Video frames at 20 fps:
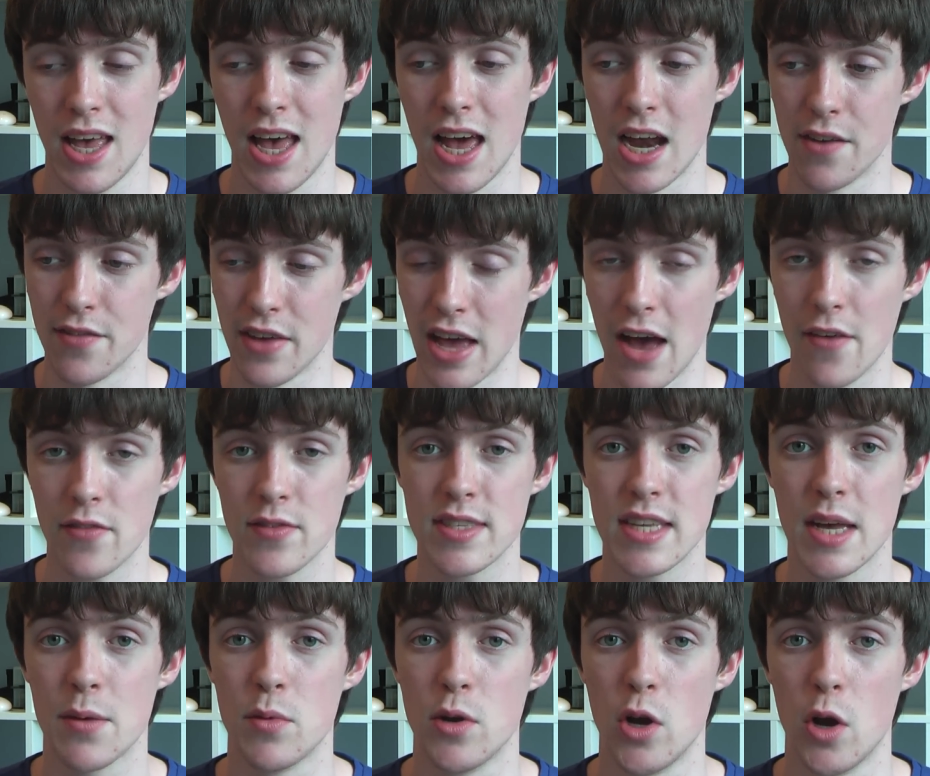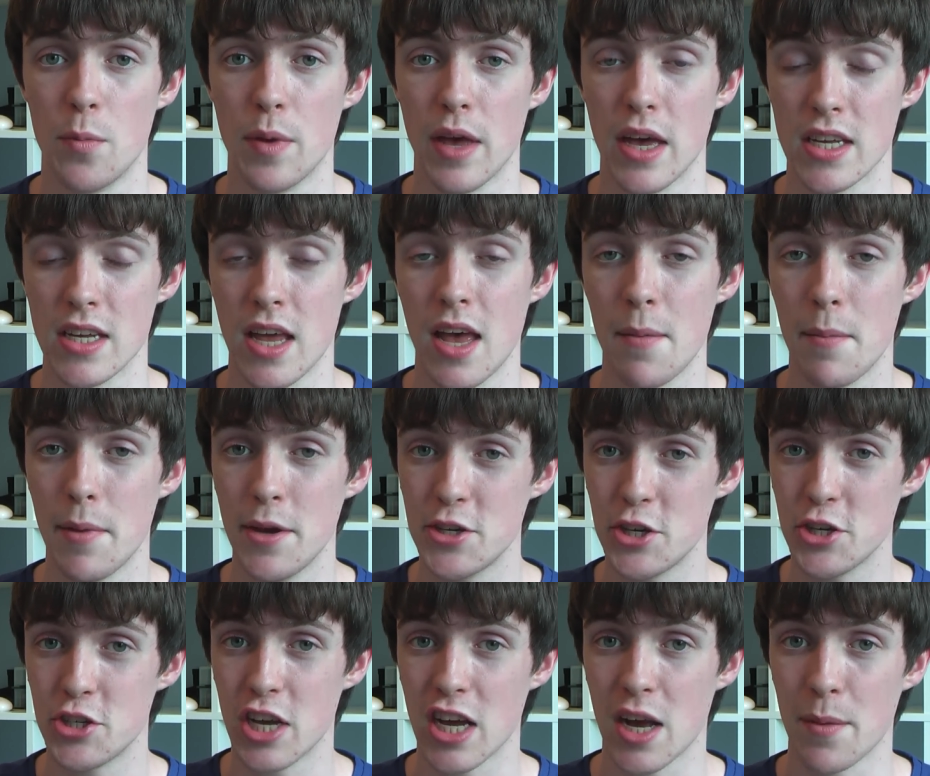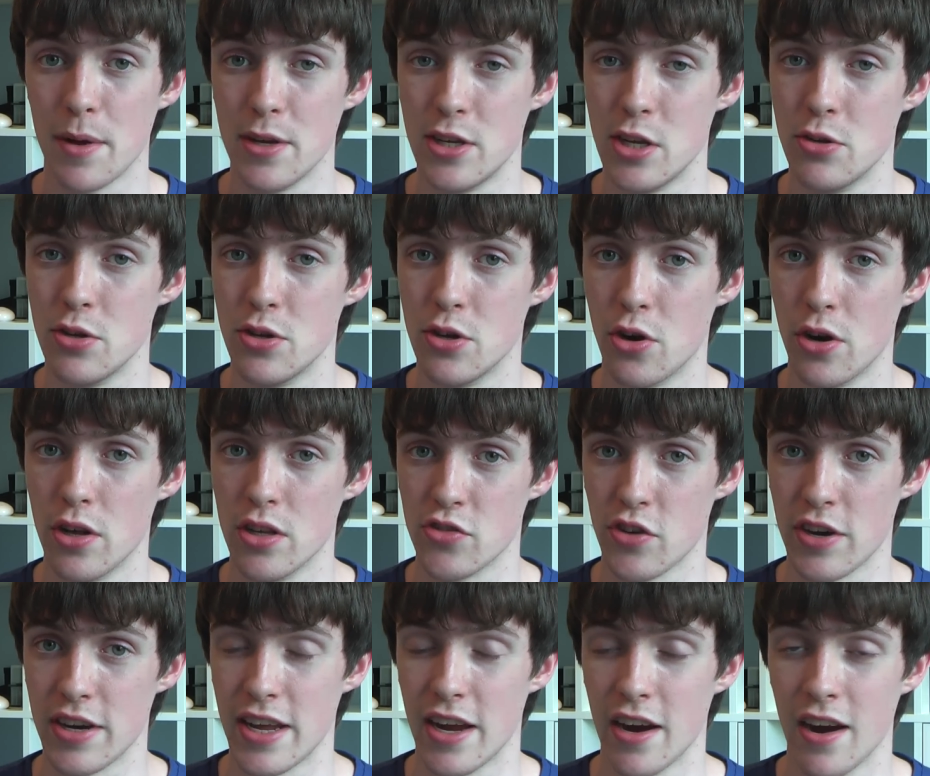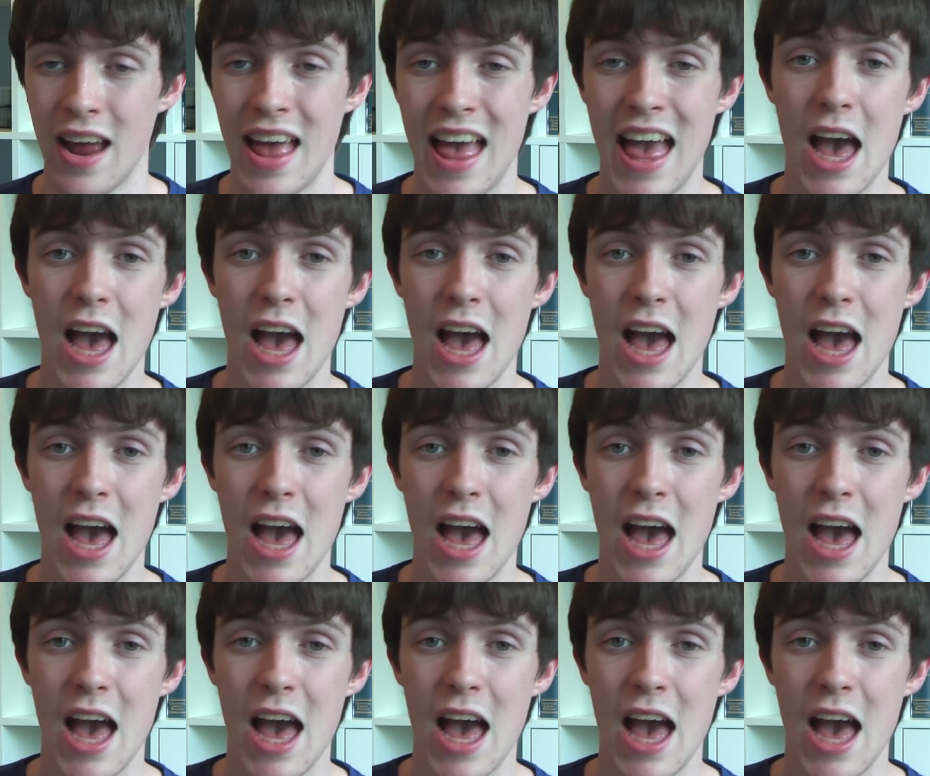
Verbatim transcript: and if you haven't set one up yet make sure you check out my two tutorials right here